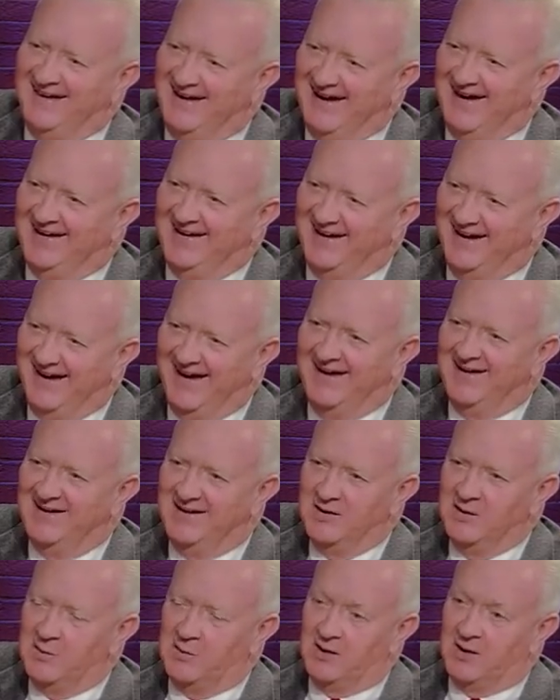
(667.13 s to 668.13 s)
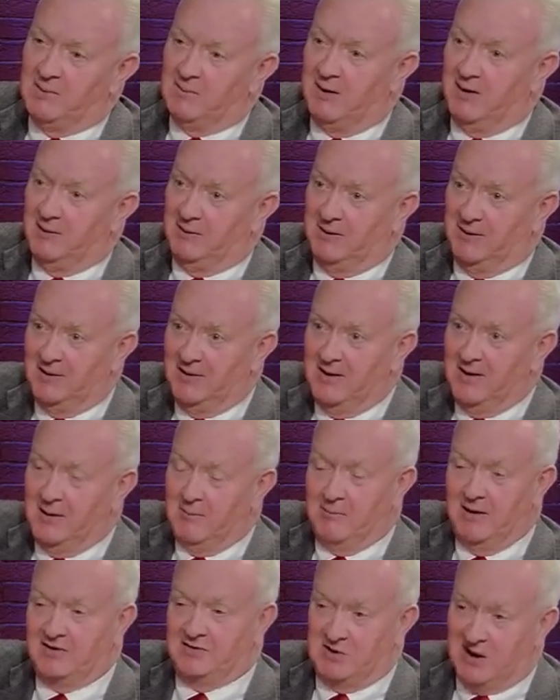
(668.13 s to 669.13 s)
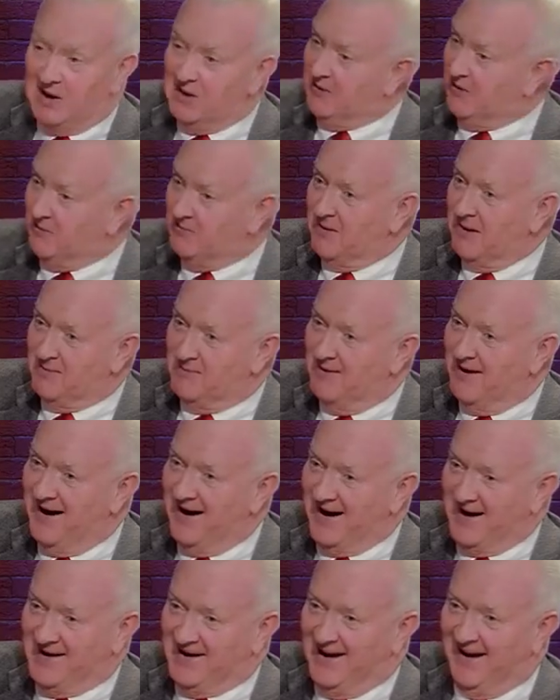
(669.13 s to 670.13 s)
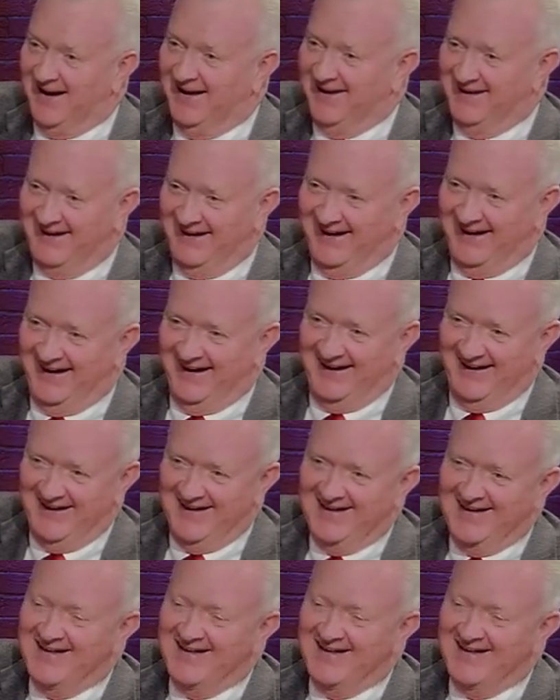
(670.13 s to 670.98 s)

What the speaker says: Yeah. What about changing my mind, huh? Yeah.